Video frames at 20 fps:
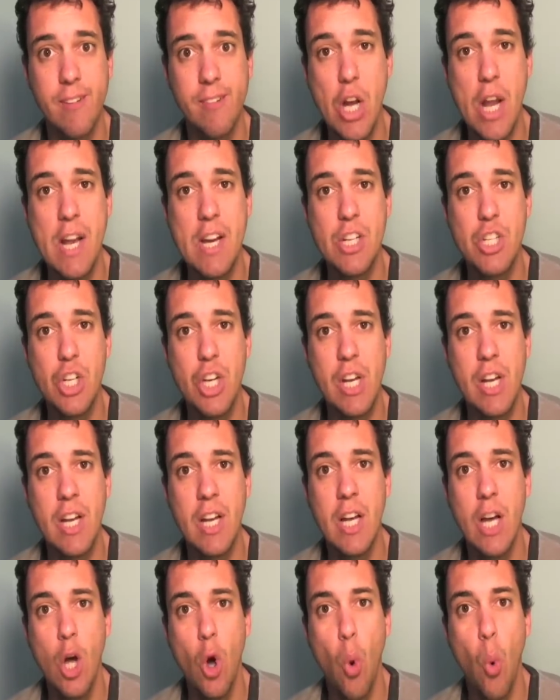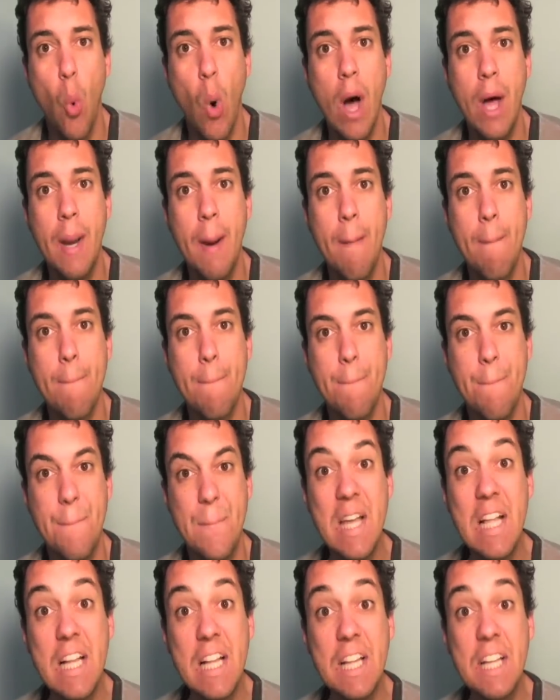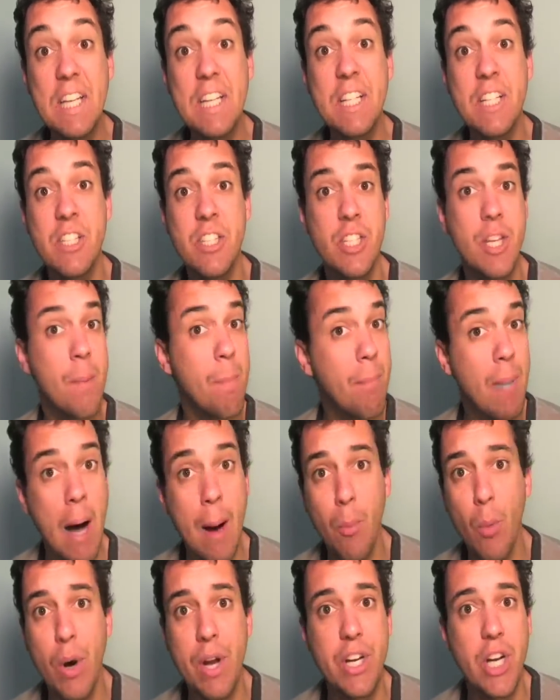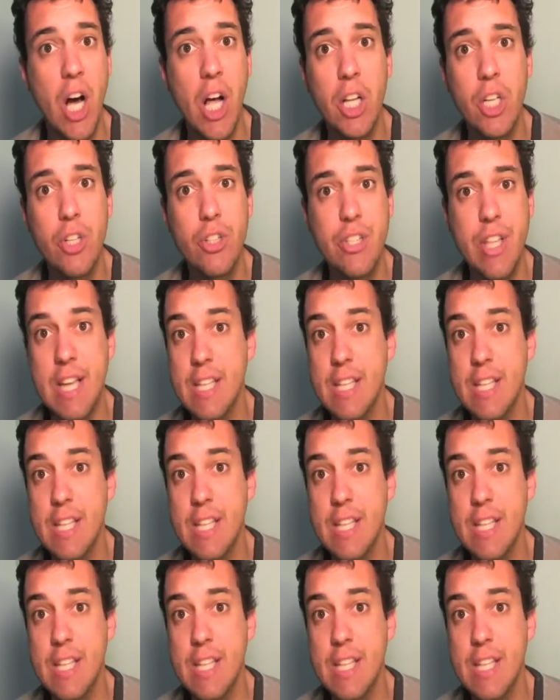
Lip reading: changing 1 billion Zimbabwe dollars,